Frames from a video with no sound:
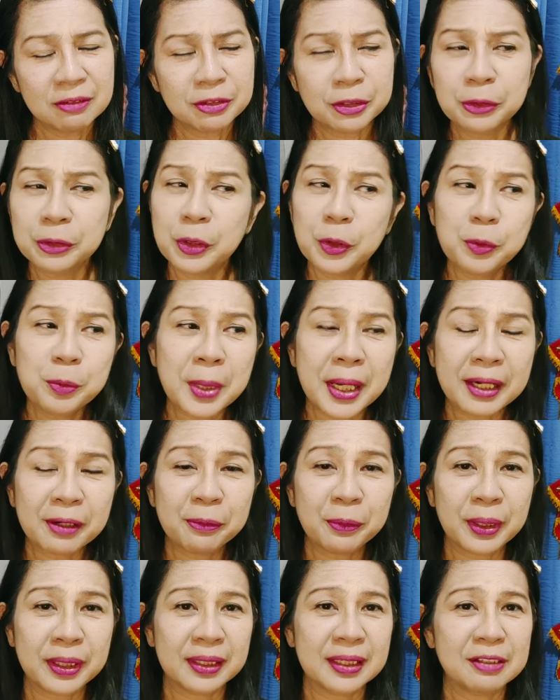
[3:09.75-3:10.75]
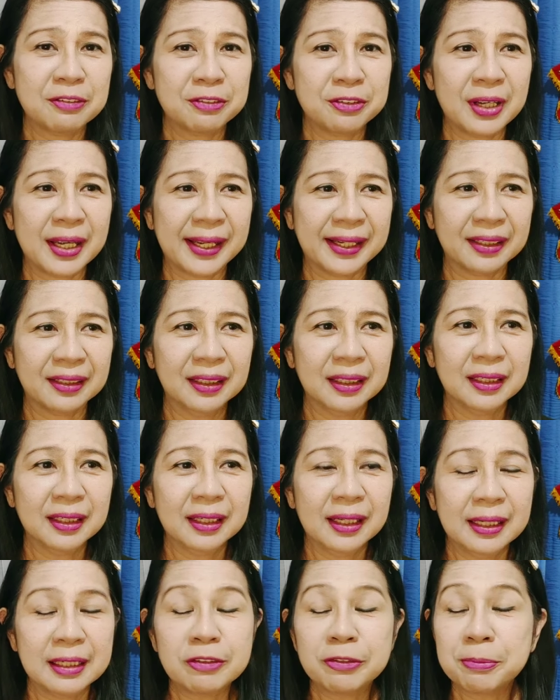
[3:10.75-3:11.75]
So no matter what they say,
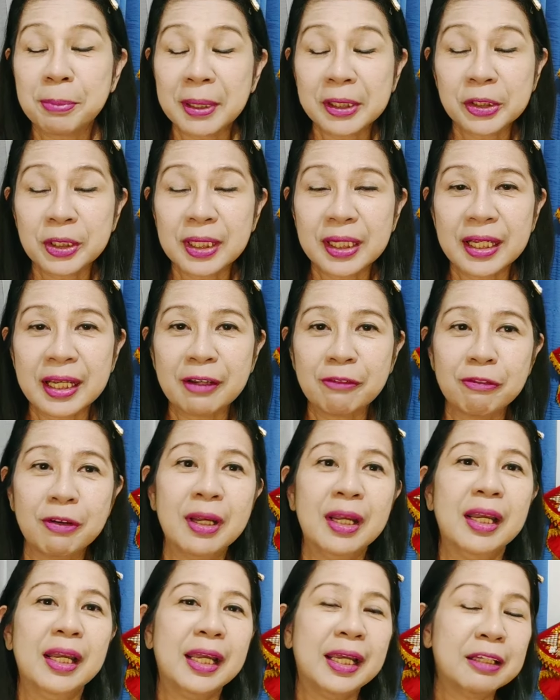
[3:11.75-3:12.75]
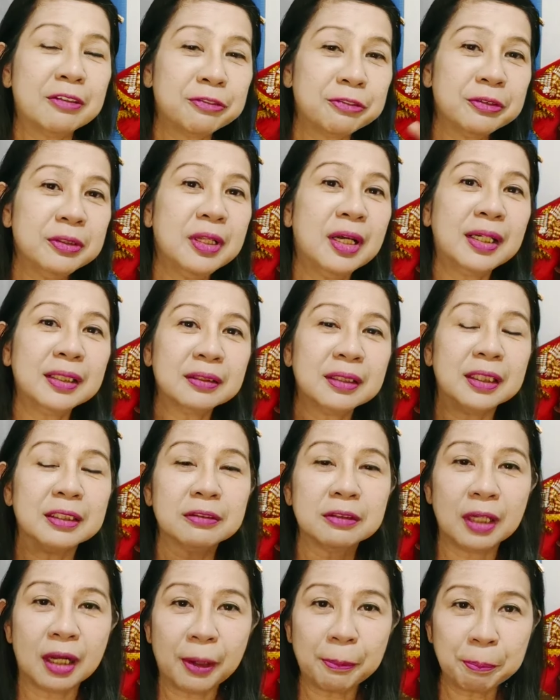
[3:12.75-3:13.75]
especially if it's not
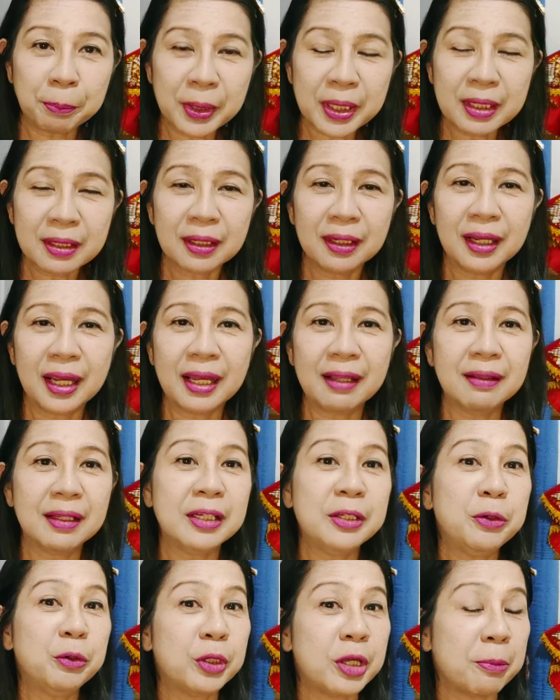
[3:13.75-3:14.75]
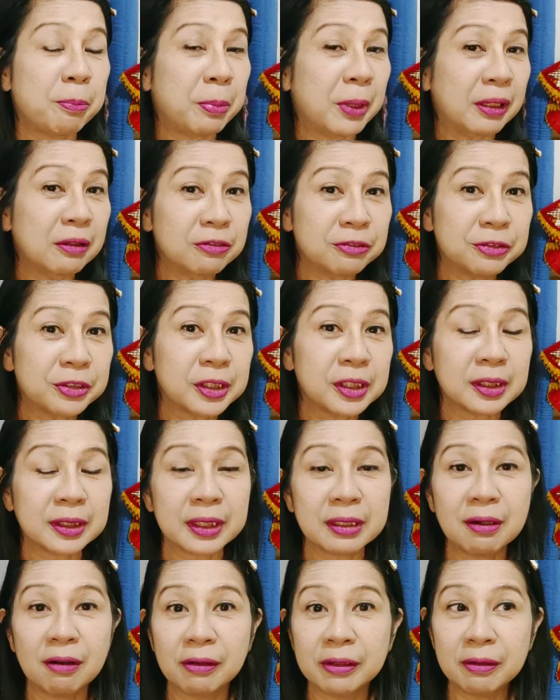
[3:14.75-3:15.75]
a topic, and then you keep
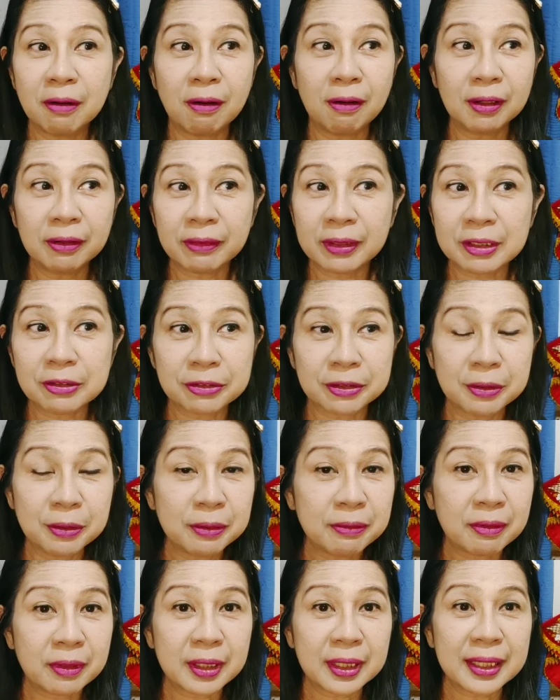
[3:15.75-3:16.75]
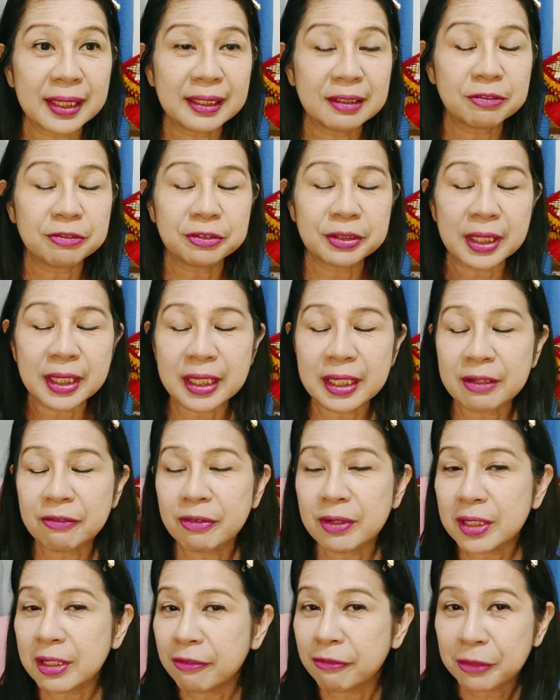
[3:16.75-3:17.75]
inserting on all these good things,
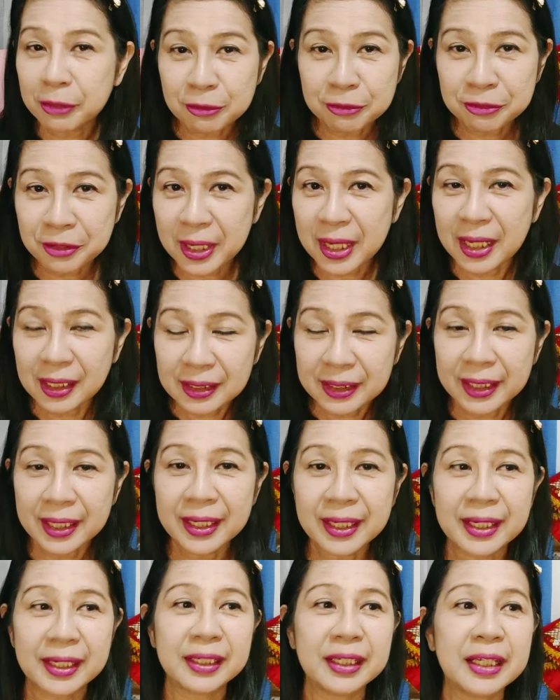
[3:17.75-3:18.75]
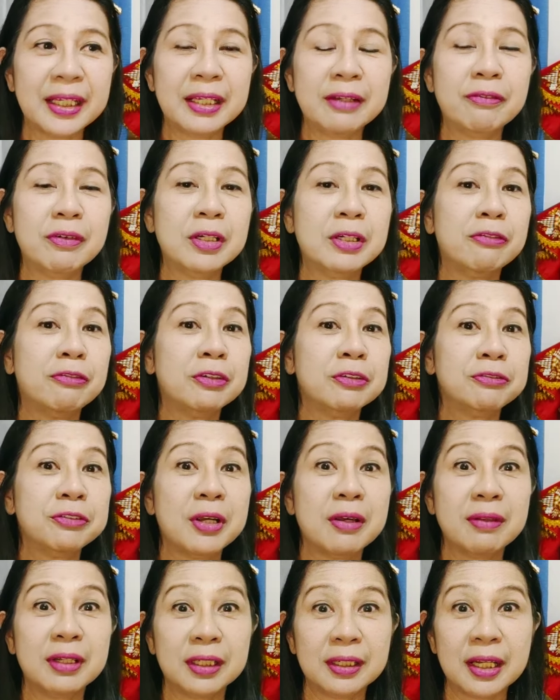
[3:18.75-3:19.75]
even if you say again, even if you
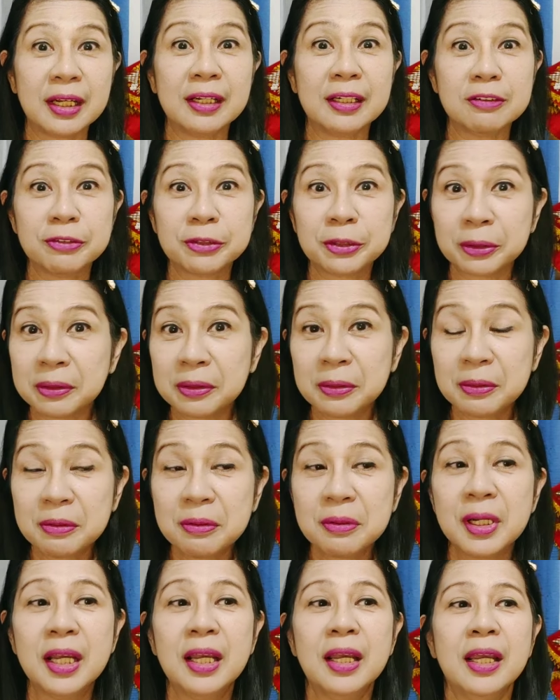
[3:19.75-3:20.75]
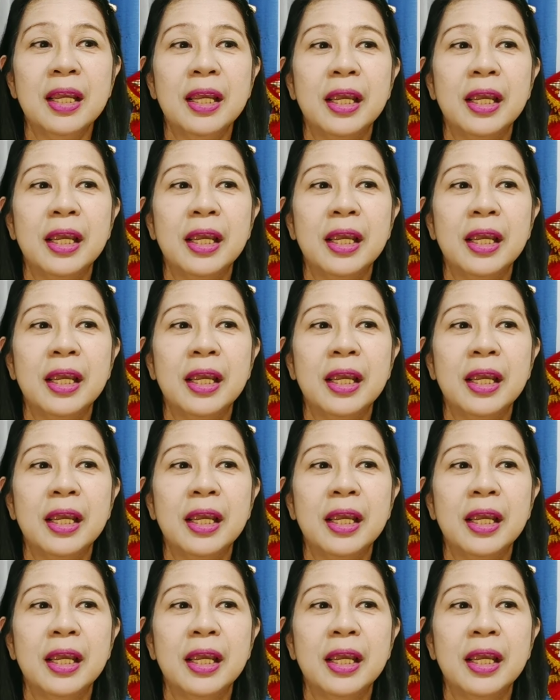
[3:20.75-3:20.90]
say that it is true,